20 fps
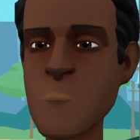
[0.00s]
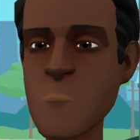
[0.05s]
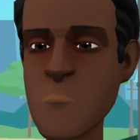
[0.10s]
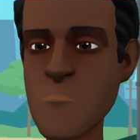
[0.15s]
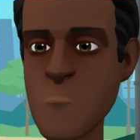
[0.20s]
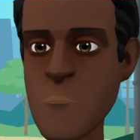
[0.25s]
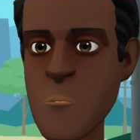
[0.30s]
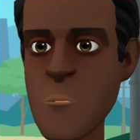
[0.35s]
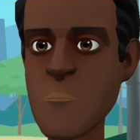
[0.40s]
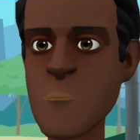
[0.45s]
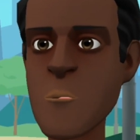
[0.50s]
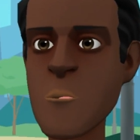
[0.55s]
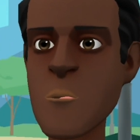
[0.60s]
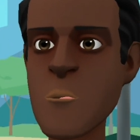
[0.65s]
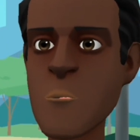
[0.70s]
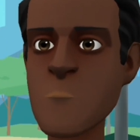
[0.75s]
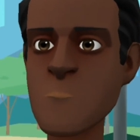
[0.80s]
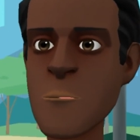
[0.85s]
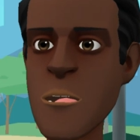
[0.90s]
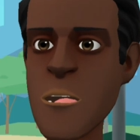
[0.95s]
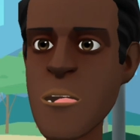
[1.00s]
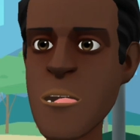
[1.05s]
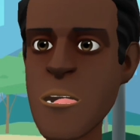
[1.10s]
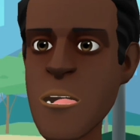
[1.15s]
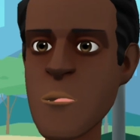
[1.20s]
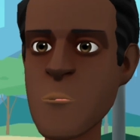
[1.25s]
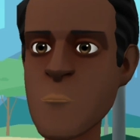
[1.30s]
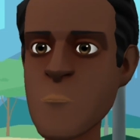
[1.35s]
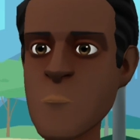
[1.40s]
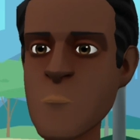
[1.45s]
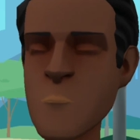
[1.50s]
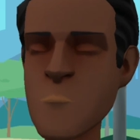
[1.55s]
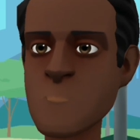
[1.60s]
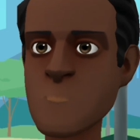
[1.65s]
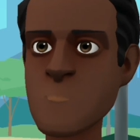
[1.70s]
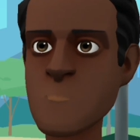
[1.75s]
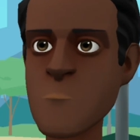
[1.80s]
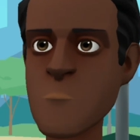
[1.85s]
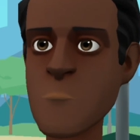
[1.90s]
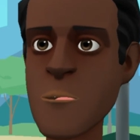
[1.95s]
Actually, yes.
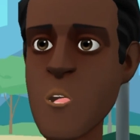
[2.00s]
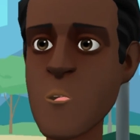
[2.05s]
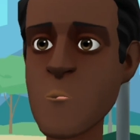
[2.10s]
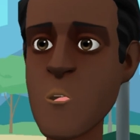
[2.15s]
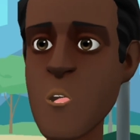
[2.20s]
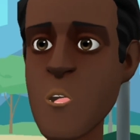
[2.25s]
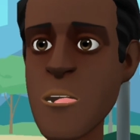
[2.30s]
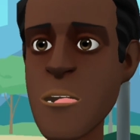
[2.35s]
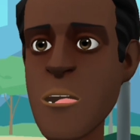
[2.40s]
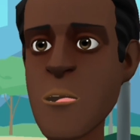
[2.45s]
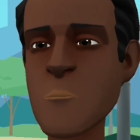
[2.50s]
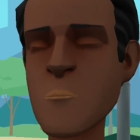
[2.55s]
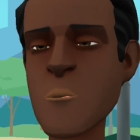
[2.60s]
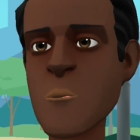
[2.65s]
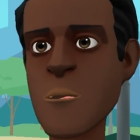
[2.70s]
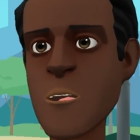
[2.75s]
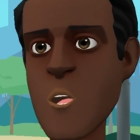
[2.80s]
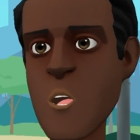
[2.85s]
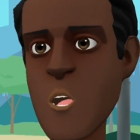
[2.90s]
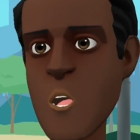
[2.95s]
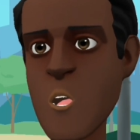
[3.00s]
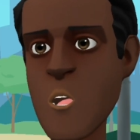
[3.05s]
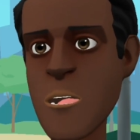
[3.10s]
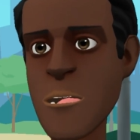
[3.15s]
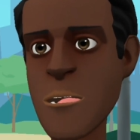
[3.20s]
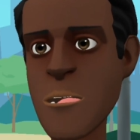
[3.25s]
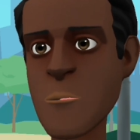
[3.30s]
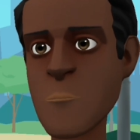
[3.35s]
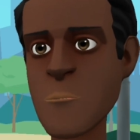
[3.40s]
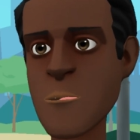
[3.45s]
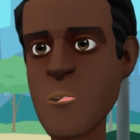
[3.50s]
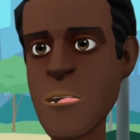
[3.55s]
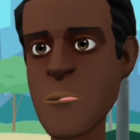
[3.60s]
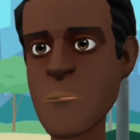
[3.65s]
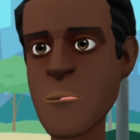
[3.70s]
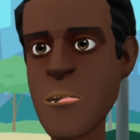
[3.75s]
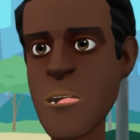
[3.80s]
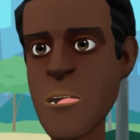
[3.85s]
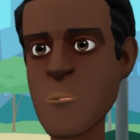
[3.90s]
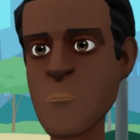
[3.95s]
Ice Cub does have some flaws to his
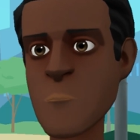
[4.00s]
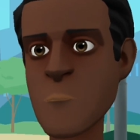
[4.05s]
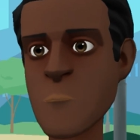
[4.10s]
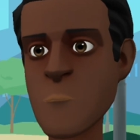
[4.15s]
character.